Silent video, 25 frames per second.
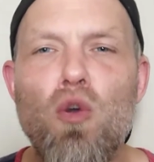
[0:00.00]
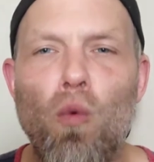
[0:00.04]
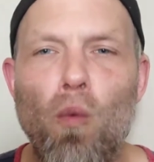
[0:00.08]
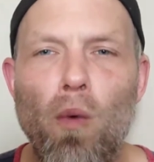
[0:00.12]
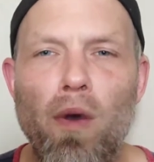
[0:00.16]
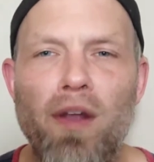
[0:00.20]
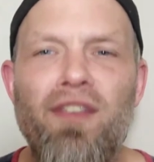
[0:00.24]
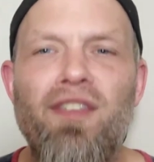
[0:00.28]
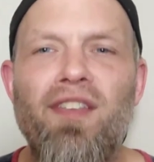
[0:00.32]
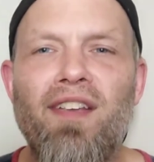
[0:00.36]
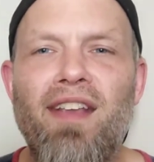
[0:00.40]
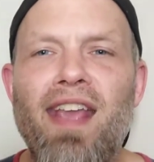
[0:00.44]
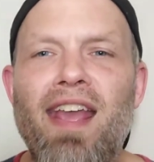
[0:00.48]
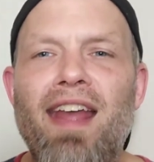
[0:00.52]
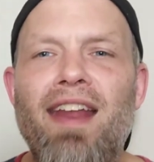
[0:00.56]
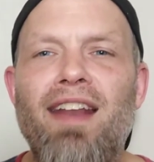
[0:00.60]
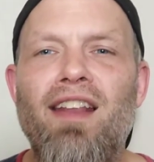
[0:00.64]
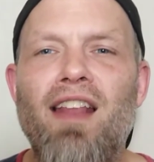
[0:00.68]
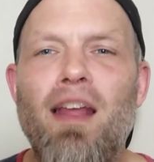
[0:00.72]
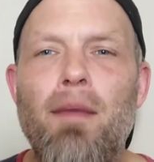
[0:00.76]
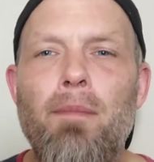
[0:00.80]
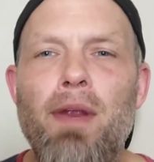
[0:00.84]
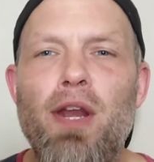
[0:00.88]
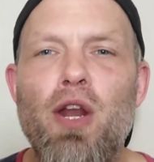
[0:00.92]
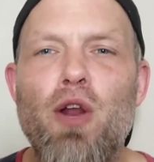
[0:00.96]
Once
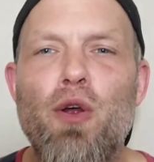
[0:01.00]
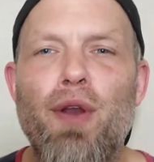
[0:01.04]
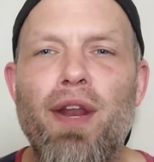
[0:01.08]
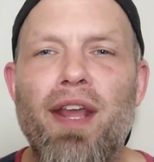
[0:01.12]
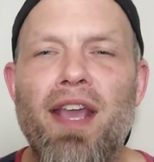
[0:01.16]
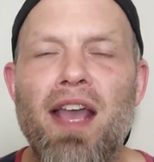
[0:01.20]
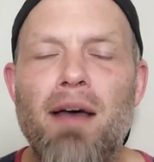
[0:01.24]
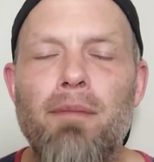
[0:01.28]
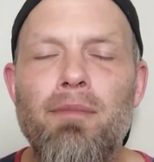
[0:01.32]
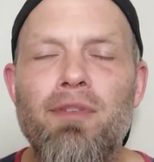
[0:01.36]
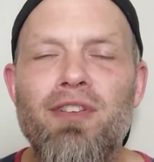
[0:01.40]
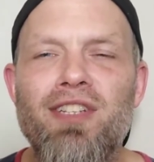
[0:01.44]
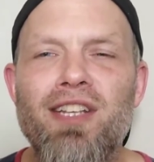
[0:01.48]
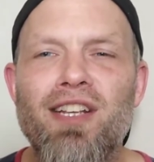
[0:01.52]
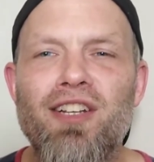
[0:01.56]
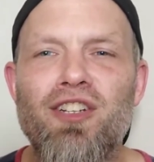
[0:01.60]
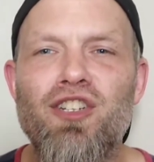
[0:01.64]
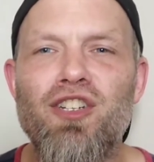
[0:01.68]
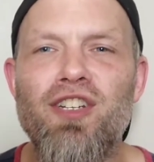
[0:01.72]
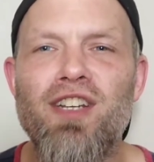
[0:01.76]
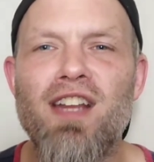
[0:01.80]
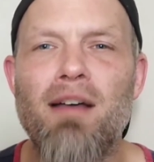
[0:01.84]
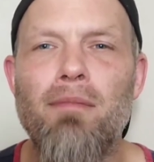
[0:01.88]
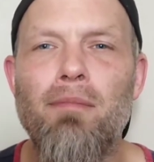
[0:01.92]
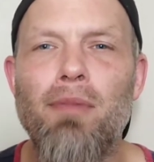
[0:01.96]
again, let me know in the comment
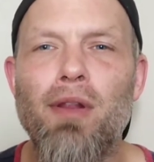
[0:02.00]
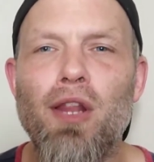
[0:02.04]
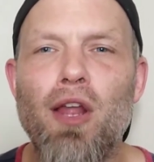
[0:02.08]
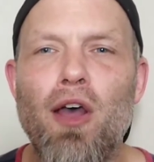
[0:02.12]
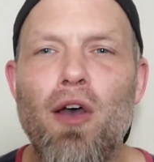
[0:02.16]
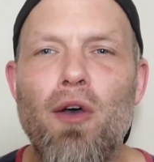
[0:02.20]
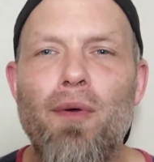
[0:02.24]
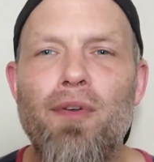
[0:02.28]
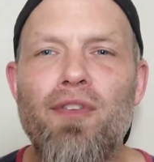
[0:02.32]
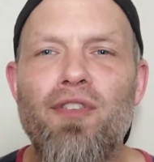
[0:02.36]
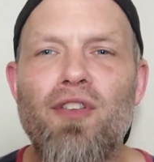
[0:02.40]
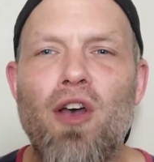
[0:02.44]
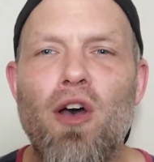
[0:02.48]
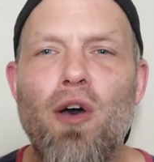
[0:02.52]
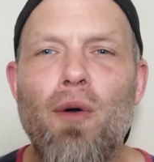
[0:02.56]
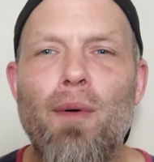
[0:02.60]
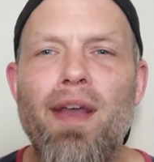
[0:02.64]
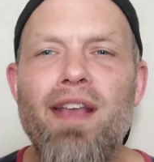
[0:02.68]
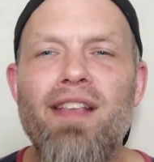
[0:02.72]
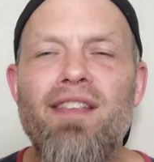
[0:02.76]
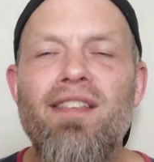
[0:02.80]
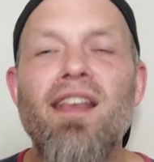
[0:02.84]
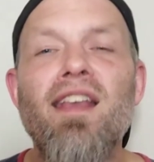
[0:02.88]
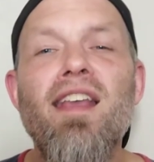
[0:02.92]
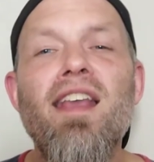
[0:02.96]
section down below, as
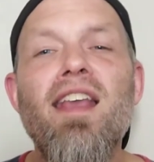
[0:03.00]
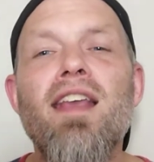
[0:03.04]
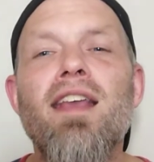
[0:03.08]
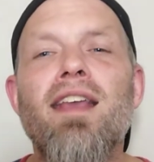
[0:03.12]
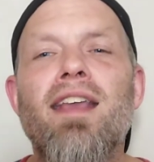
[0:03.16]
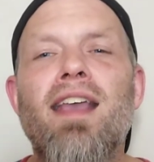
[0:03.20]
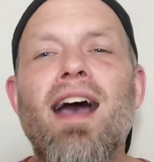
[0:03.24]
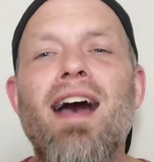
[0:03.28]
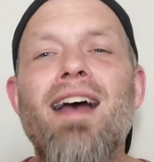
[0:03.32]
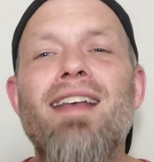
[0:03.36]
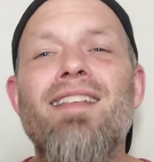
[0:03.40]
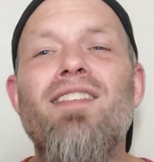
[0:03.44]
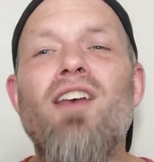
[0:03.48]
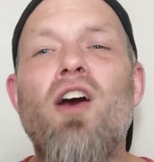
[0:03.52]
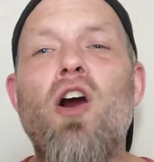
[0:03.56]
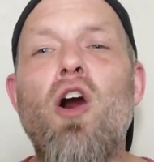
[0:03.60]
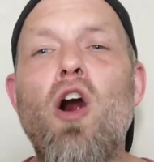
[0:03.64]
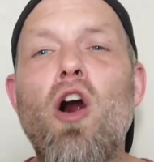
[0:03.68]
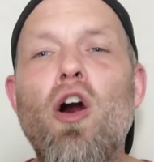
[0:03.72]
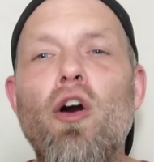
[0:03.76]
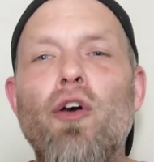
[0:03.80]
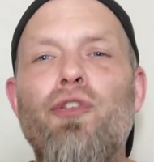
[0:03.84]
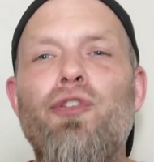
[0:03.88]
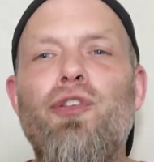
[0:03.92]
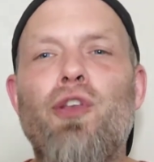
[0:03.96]
always. Guys,
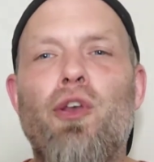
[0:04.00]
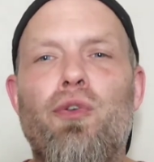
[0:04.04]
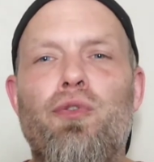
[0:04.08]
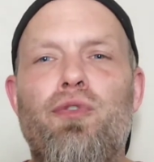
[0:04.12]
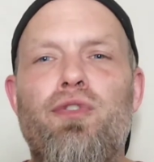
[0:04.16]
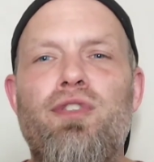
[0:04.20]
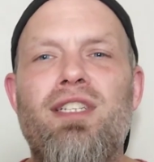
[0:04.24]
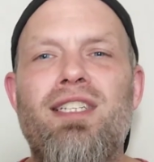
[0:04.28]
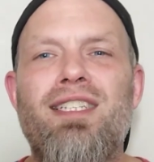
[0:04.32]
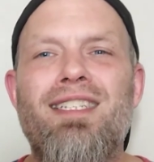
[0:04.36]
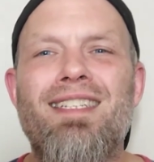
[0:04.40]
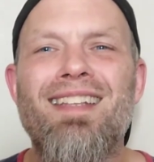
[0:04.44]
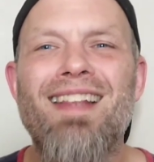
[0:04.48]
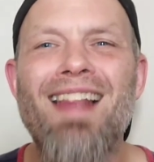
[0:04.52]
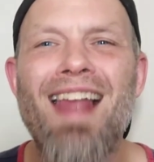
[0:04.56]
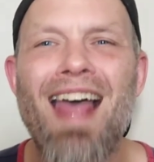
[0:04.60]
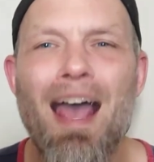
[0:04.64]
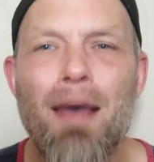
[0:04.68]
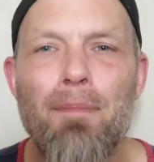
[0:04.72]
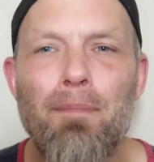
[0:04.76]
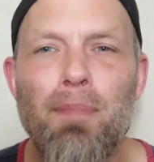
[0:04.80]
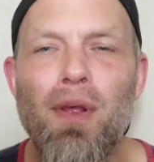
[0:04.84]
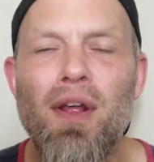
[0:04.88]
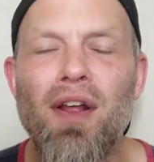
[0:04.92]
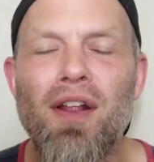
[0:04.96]
also
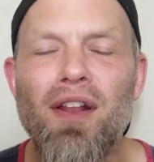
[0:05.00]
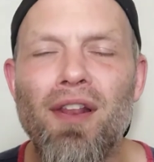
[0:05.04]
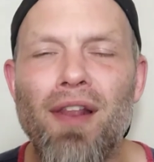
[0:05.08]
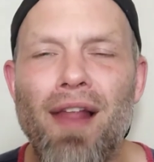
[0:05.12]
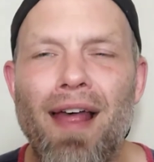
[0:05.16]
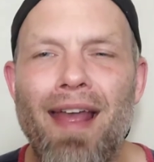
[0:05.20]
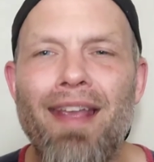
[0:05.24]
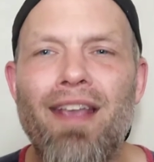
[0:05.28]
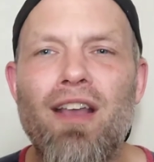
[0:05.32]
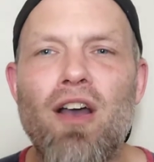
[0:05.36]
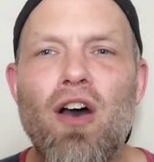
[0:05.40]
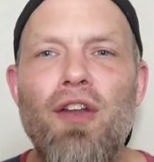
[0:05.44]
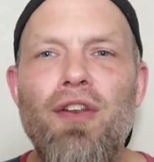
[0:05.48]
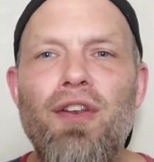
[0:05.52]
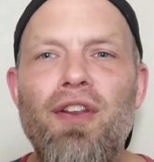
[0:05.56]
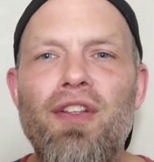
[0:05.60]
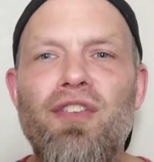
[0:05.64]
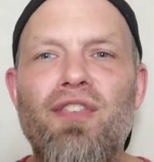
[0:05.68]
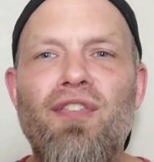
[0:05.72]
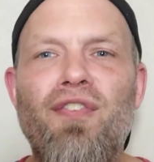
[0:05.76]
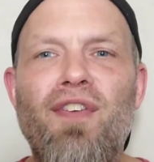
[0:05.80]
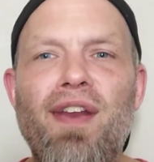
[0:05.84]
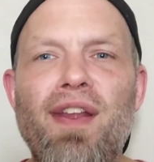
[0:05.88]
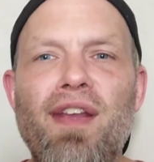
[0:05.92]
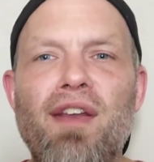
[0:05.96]
slap a like on
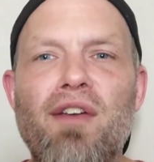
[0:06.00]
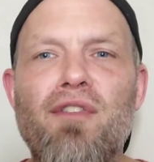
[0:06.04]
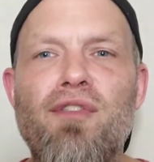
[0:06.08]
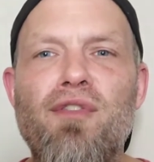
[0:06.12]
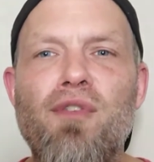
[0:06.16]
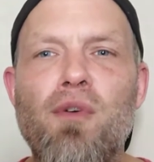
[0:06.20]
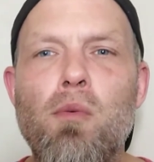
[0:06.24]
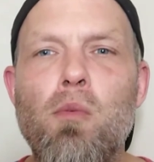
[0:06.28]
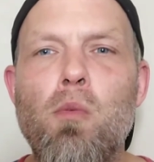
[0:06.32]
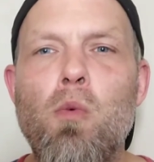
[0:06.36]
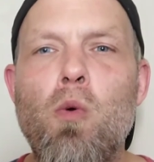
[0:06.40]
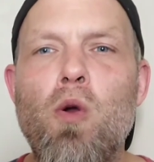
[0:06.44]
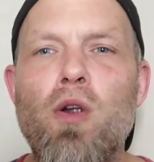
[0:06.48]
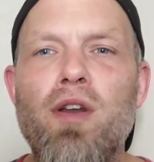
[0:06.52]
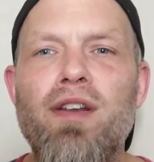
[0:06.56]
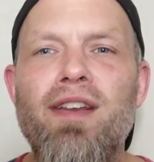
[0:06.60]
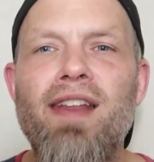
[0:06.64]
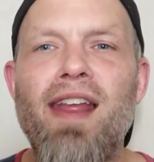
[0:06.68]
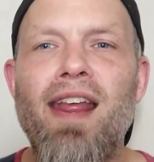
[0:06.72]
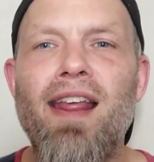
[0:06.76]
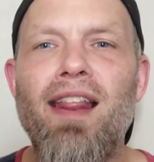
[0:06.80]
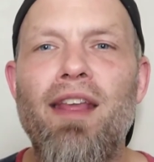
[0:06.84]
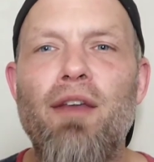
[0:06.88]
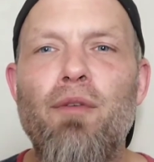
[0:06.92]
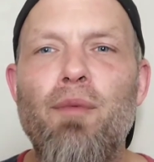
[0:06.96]
this video for more
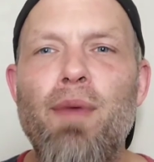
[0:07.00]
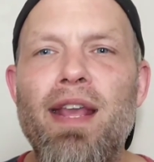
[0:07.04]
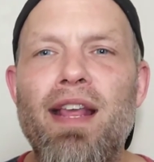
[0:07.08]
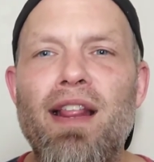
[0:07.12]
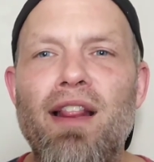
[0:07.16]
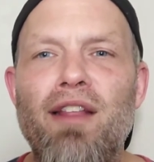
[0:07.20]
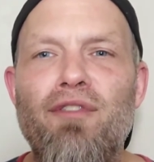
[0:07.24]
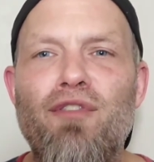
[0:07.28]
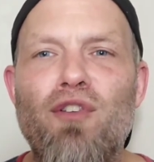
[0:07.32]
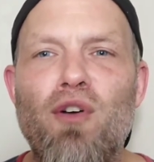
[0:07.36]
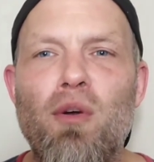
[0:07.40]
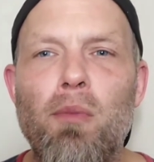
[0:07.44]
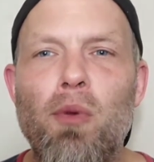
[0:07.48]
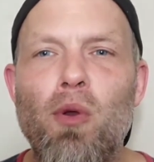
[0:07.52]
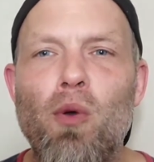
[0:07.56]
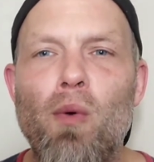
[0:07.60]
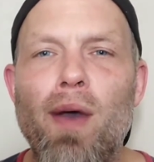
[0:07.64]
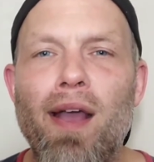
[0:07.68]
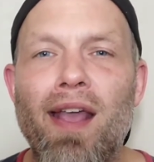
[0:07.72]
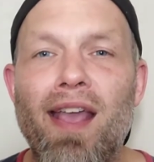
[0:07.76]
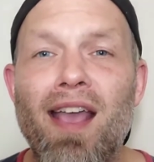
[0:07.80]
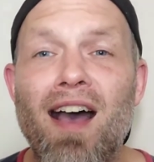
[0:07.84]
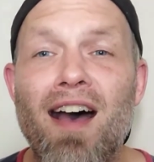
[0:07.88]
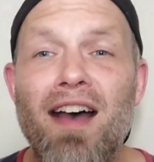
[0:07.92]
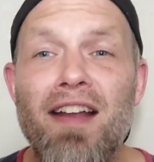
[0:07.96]
daily and weekly Formula
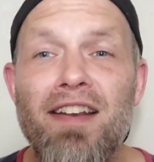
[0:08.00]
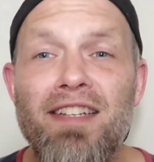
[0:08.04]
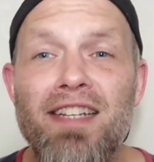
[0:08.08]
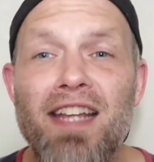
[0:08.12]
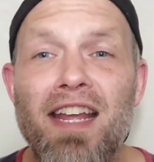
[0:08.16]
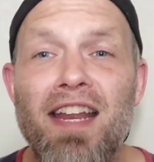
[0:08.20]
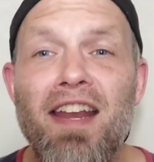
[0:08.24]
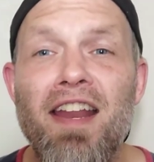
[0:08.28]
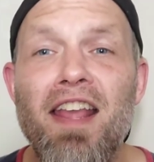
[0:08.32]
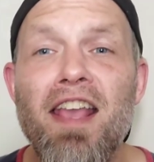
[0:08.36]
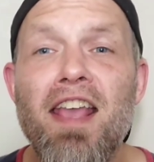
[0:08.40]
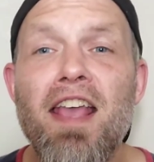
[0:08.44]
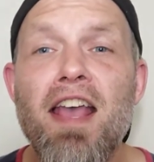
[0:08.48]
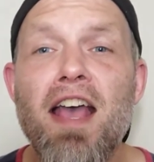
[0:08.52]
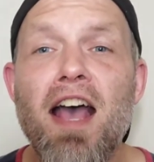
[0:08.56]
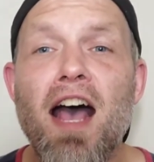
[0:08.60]
One content.